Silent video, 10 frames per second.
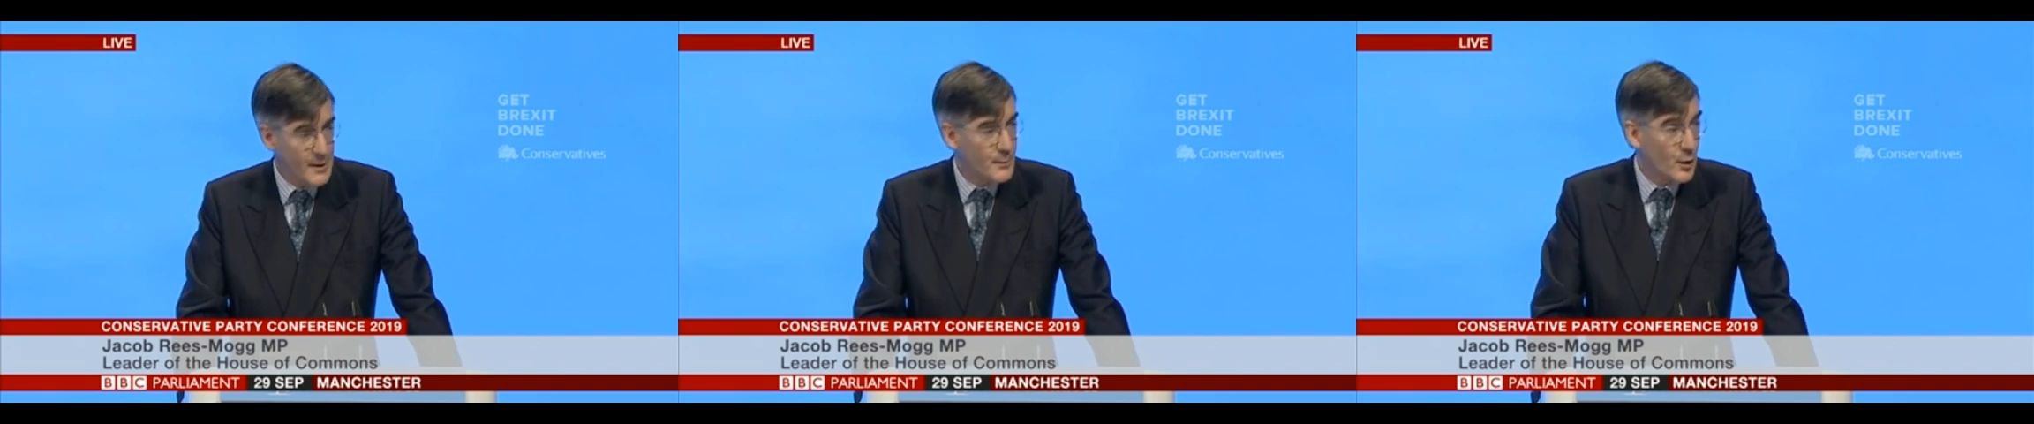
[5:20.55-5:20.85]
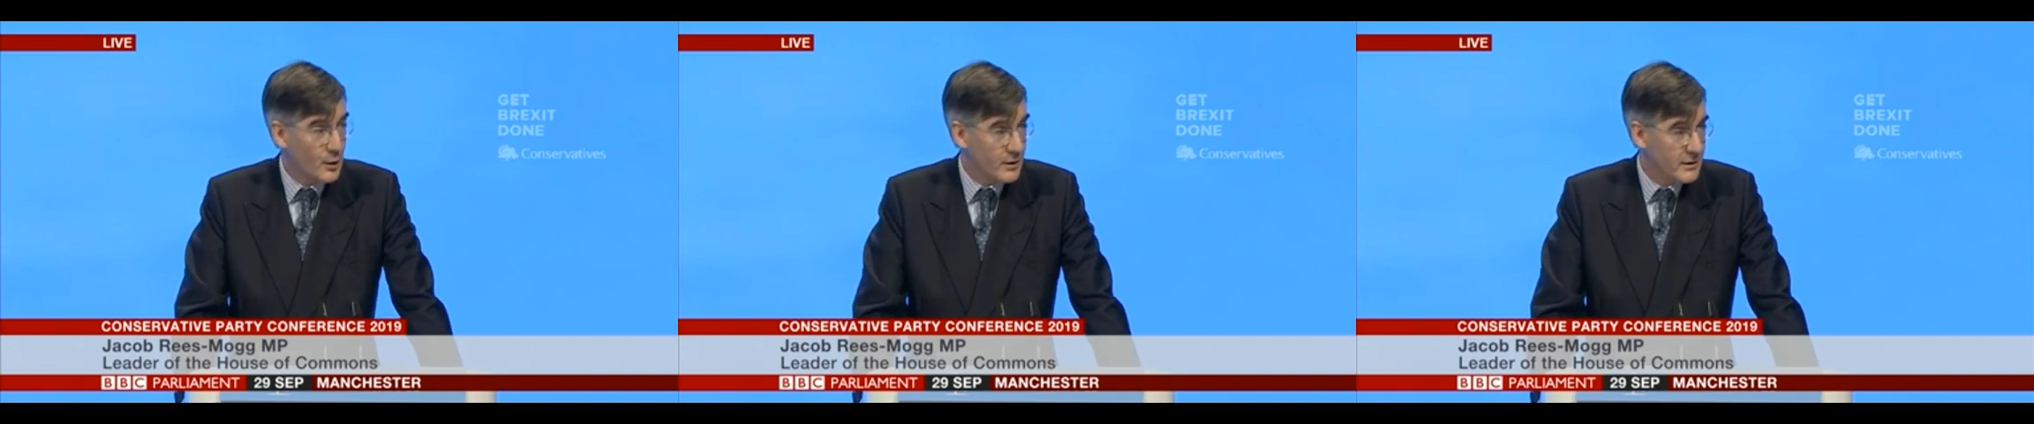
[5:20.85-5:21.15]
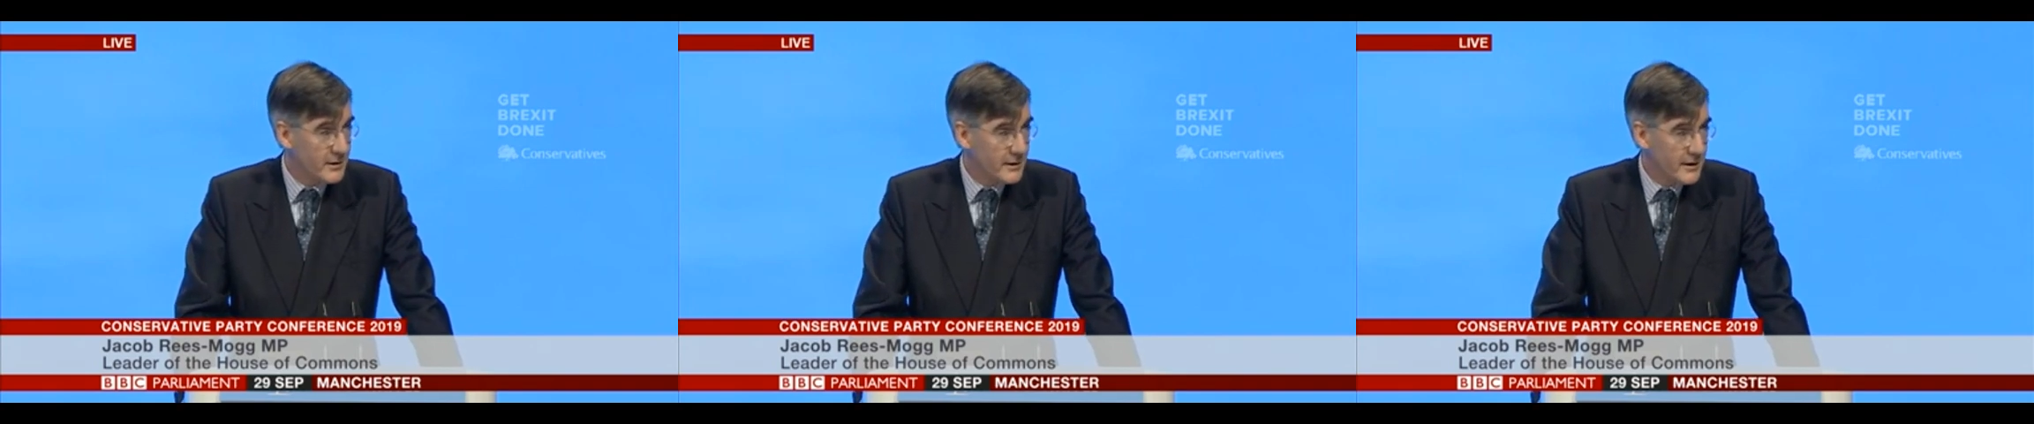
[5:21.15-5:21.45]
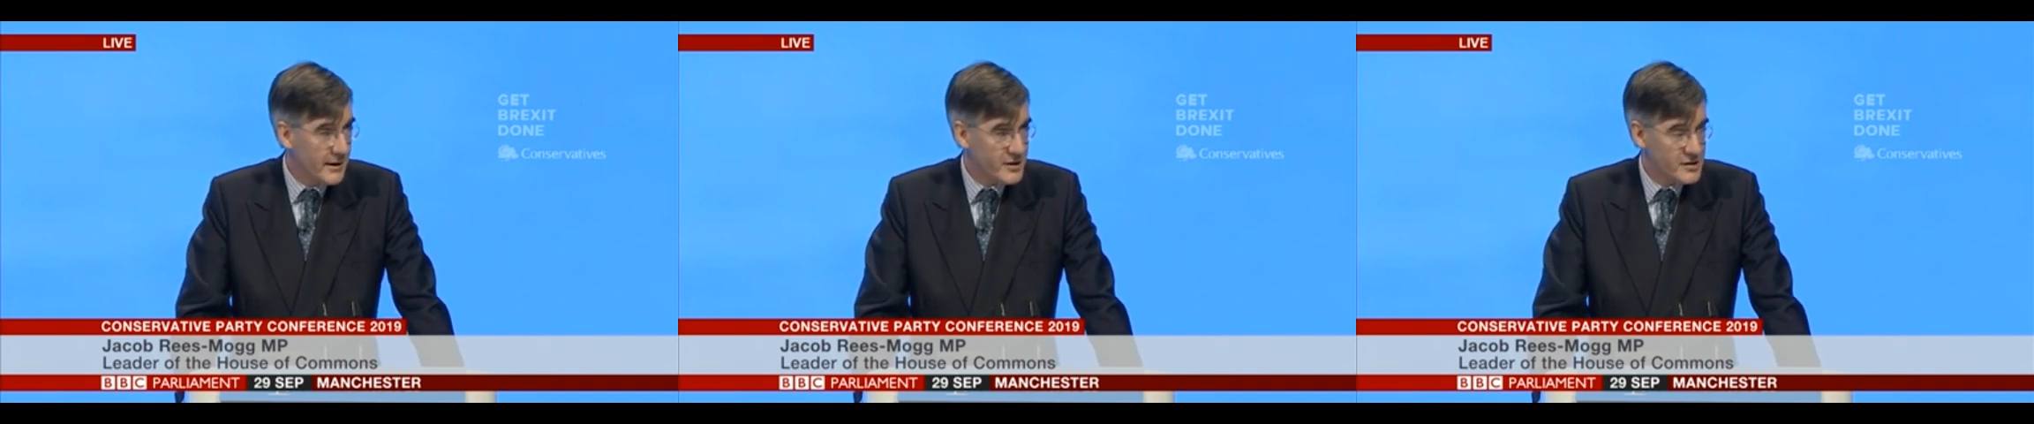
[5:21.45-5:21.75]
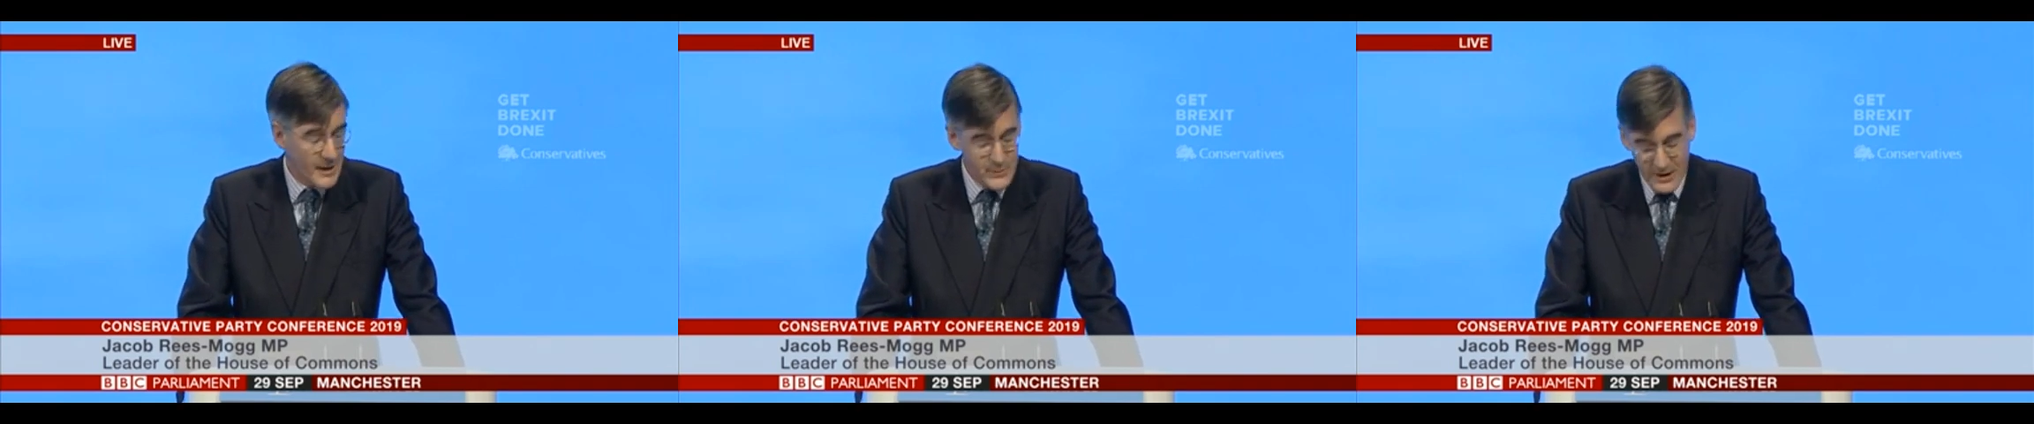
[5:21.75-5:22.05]
Liberal in
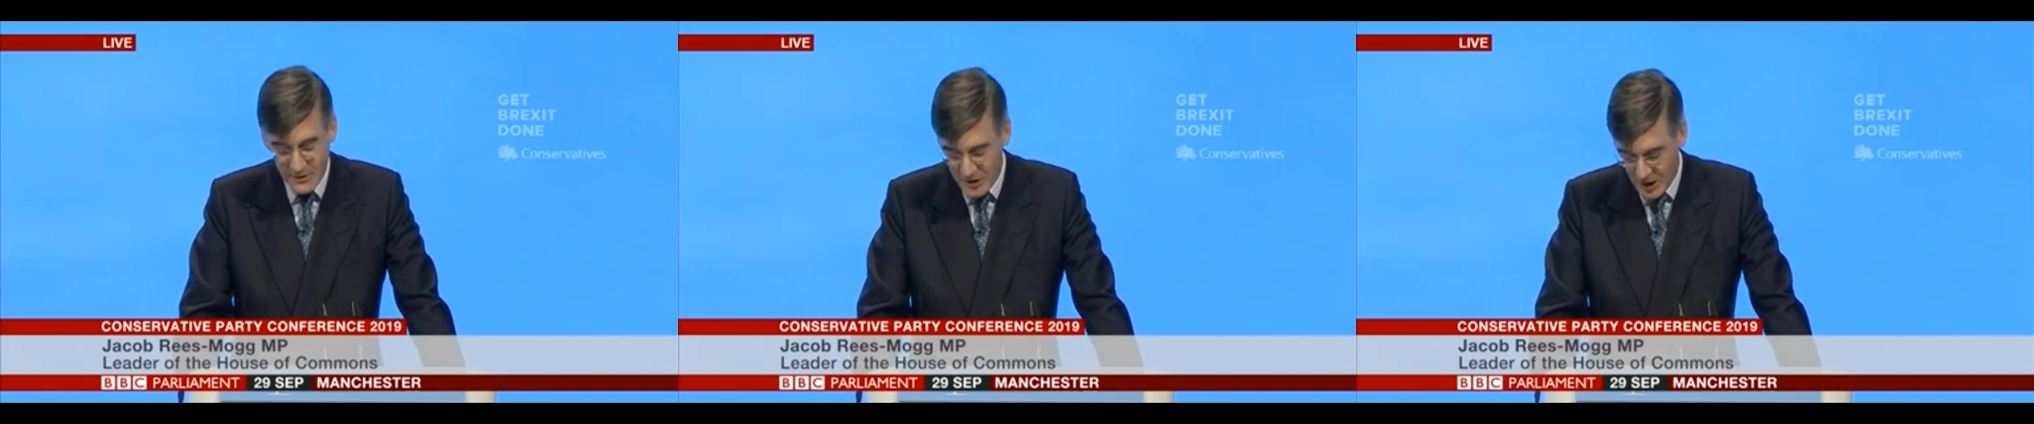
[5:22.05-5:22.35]
accepting